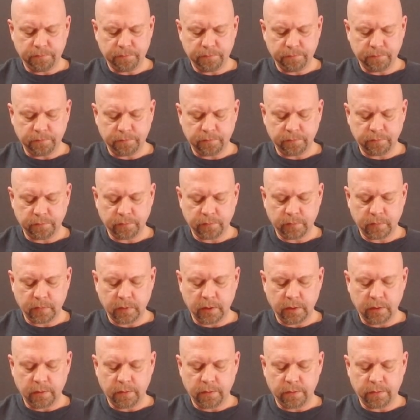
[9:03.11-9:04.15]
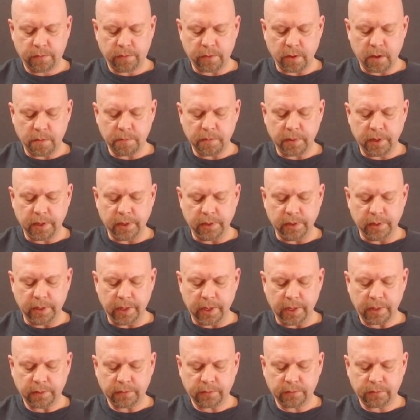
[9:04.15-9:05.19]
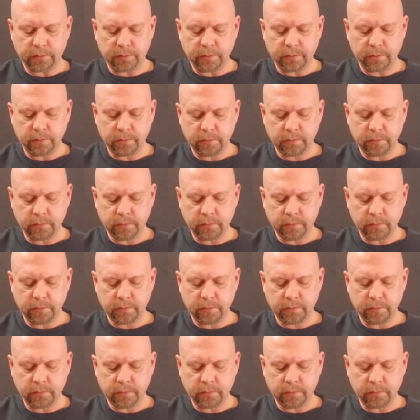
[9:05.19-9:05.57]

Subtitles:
thumb index,